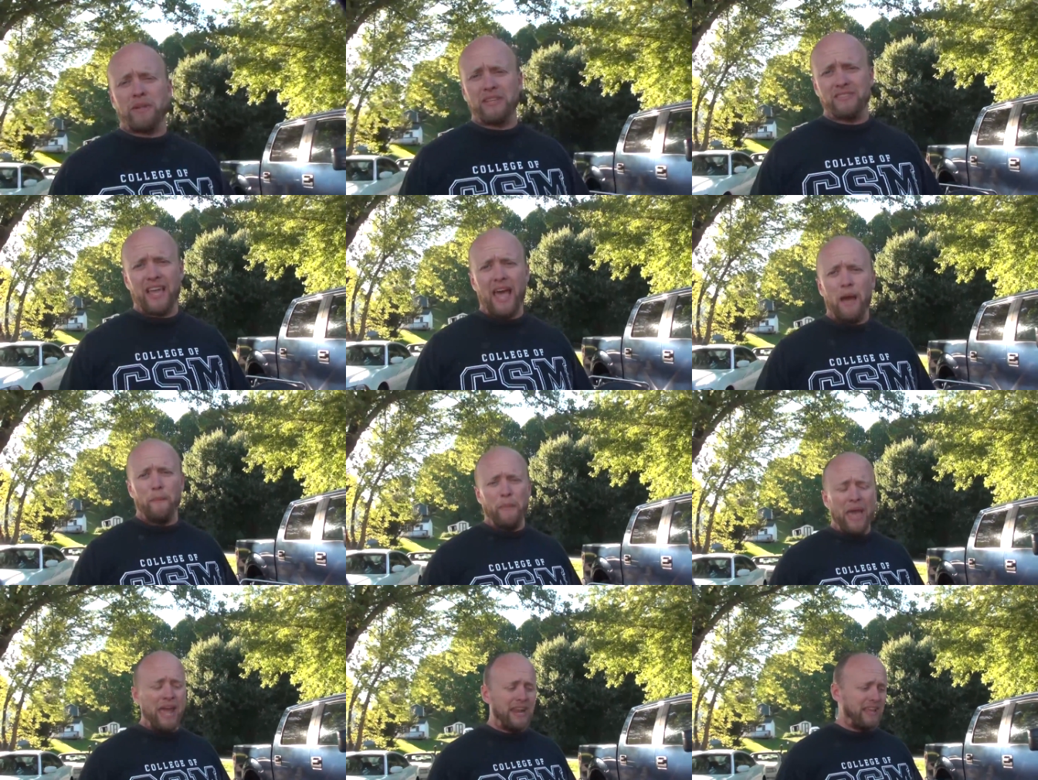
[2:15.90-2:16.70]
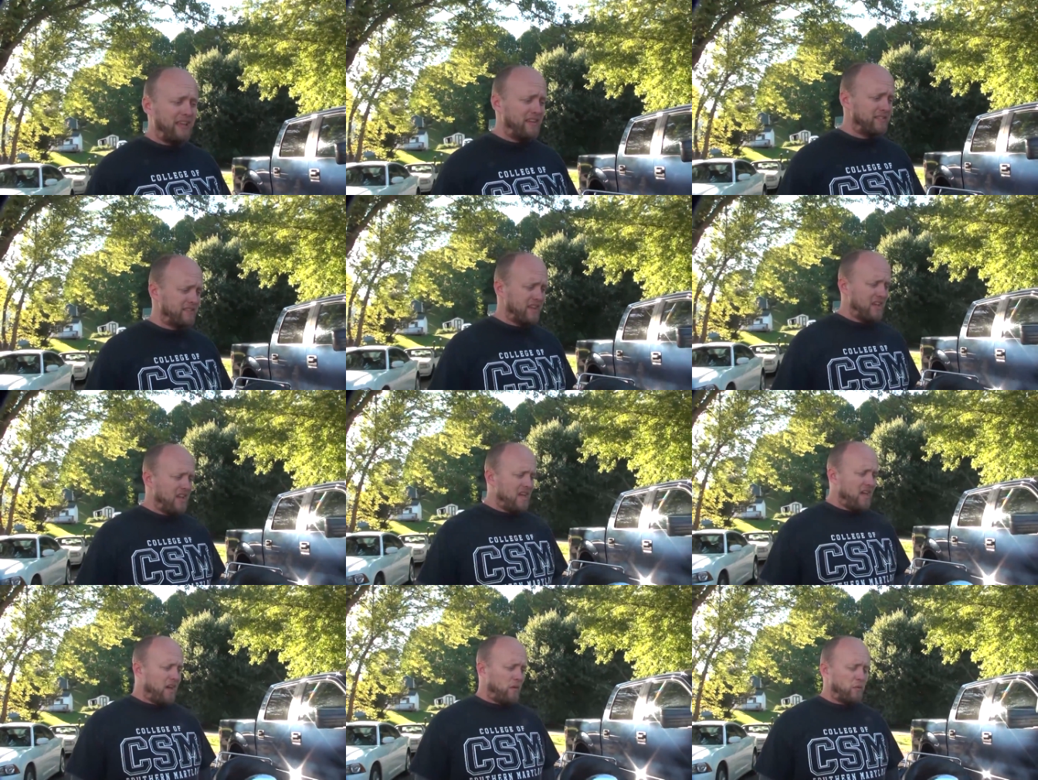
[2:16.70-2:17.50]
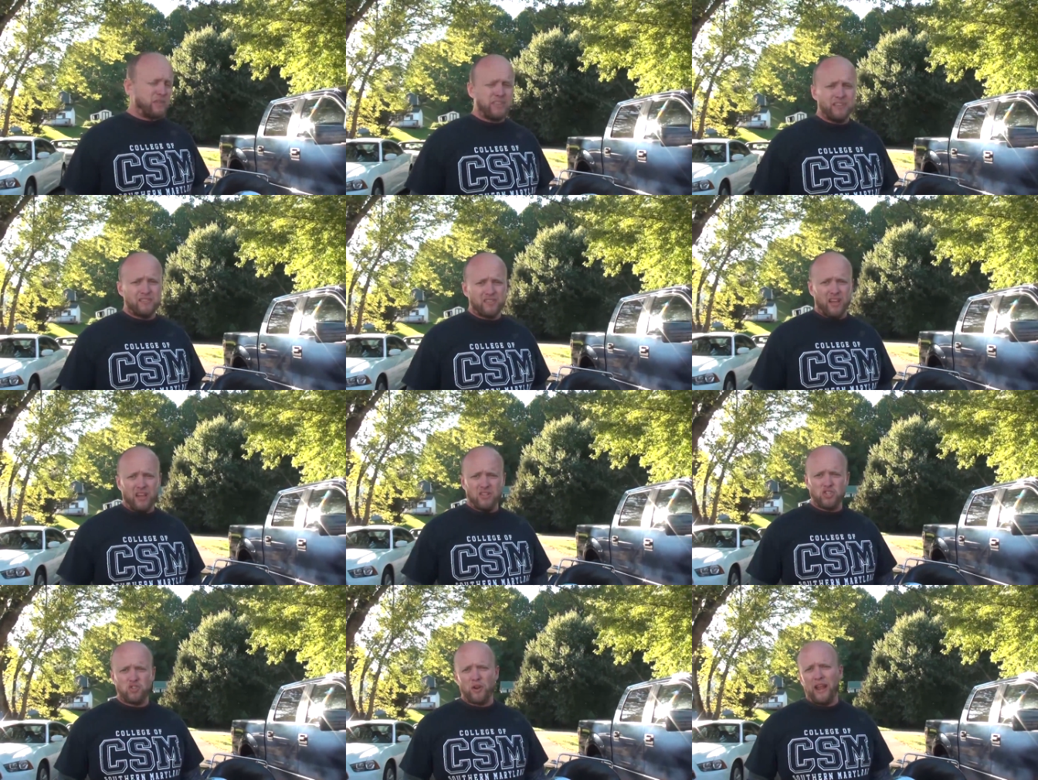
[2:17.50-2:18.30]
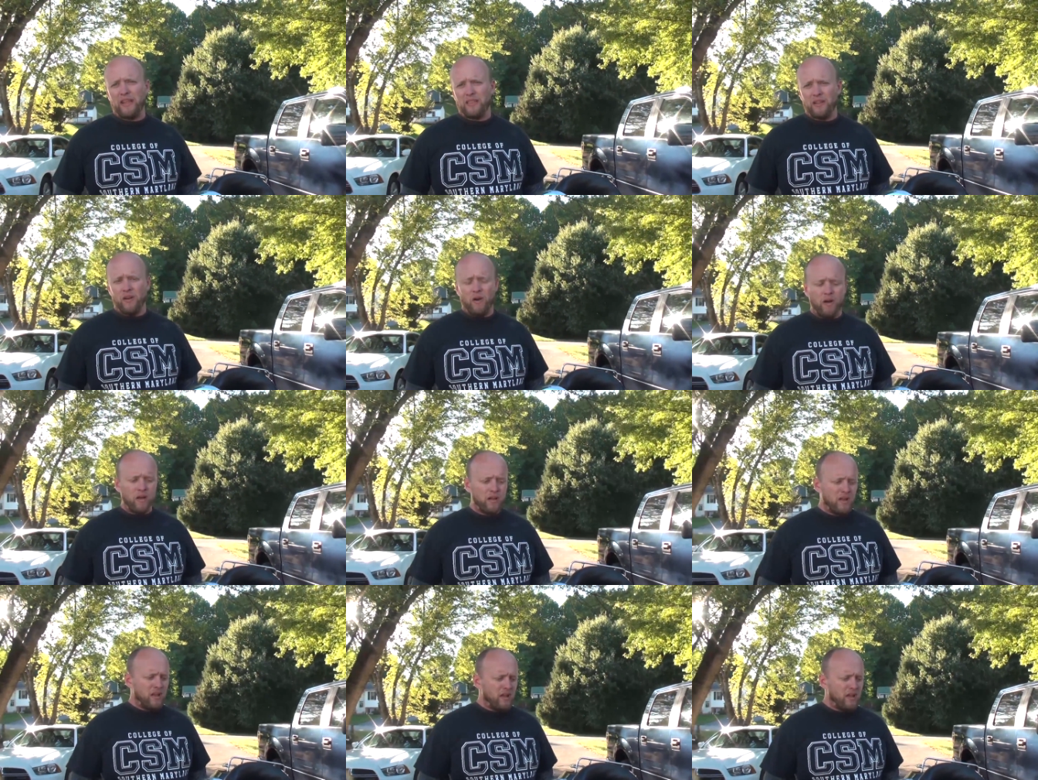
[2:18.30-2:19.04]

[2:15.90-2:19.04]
because of how bad he is with his uh, strength and all.